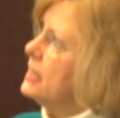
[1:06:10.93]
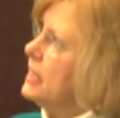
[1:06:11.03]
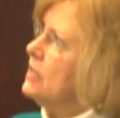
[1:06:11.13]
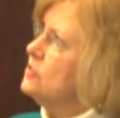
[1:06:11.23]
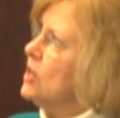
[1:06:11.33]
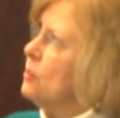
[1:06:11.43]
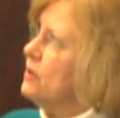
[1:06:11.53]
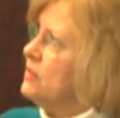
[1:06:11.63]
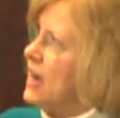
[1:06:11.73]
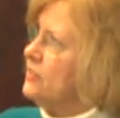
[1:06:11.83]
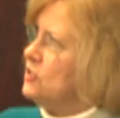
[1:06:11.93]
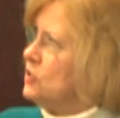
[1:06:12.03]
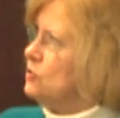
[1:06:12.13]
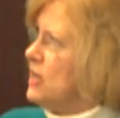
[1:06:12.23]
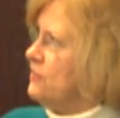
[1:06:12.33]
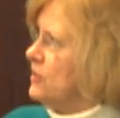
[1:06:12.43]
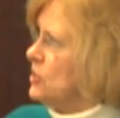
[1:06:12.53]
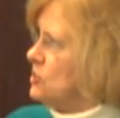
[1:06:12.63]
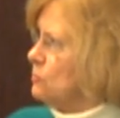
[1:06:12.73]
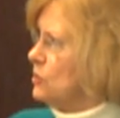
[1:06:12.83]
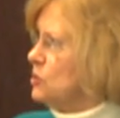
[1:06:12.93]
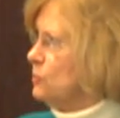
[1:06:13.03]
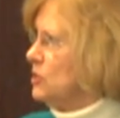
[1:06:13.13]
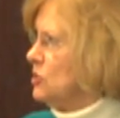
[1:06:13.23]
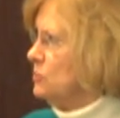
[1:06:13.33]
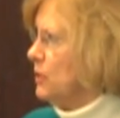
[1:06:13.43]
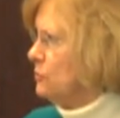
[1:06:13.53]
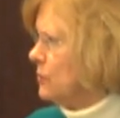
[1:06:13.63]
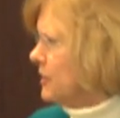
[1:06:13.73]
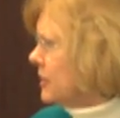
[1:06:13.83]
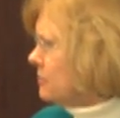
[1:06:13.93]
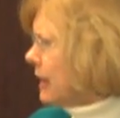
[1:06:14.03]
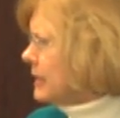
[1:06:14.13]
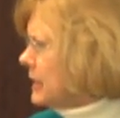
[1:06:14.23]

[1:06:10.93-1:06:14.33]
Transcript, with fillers: now, so we've got this new definition, which we just went through, I think, right?